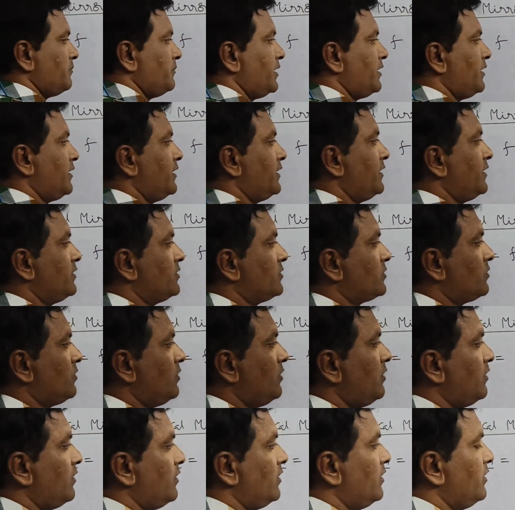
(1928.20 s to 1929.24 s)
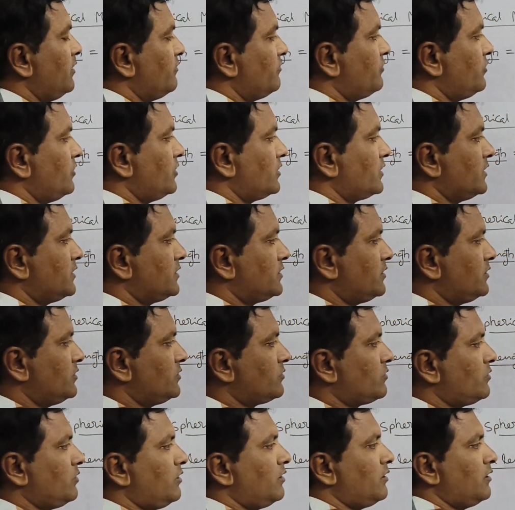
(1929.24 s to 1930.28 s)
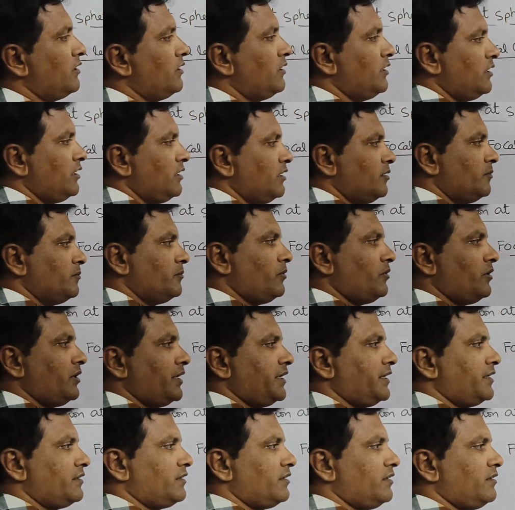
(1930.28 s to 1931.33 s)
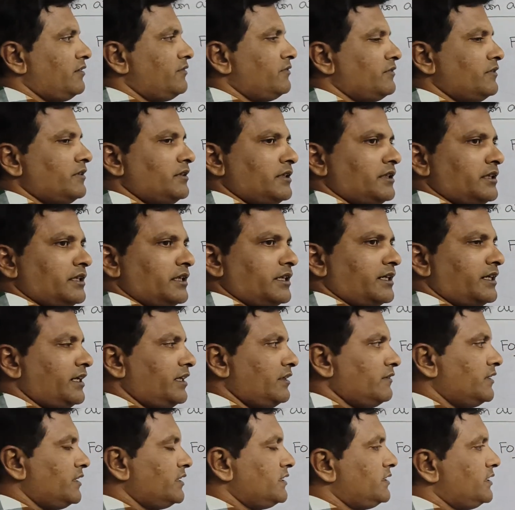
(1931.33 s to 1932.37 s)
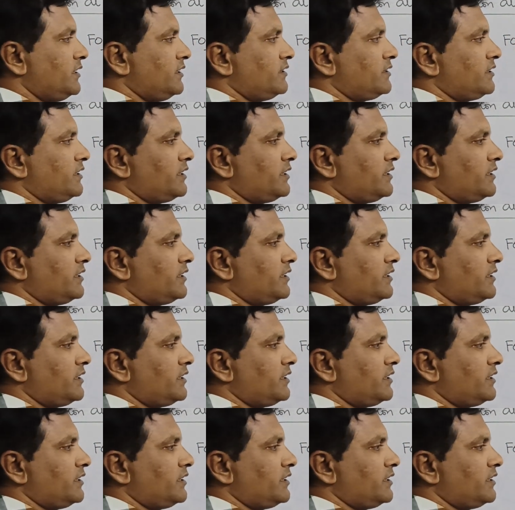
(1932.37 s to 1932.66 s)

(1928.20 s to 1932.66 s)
mirror, it is called, focus is called point of divergence.